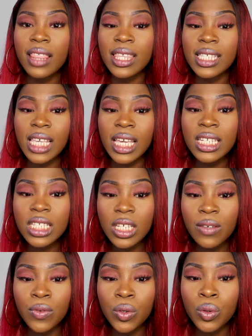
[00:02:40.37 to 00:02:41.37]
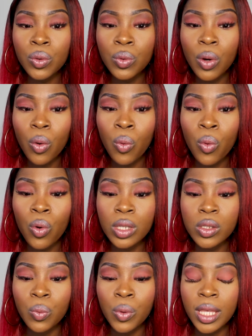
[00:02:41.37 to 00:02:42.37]
This interview
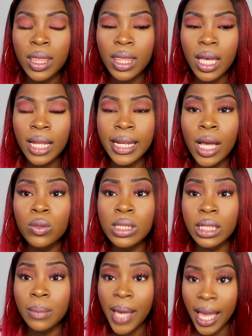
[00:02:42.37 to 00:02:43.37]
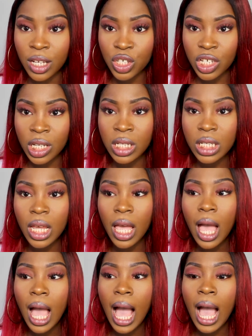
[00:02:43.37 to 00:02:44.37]
was with an elderly patient,
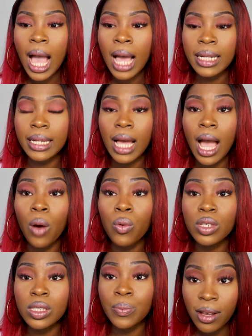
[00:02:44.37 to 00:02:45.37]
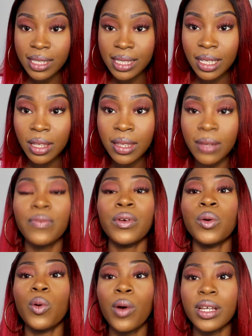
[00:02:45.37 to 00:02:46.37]
and I was asked
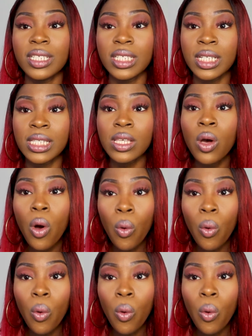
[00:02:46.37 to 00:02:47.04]
different questions.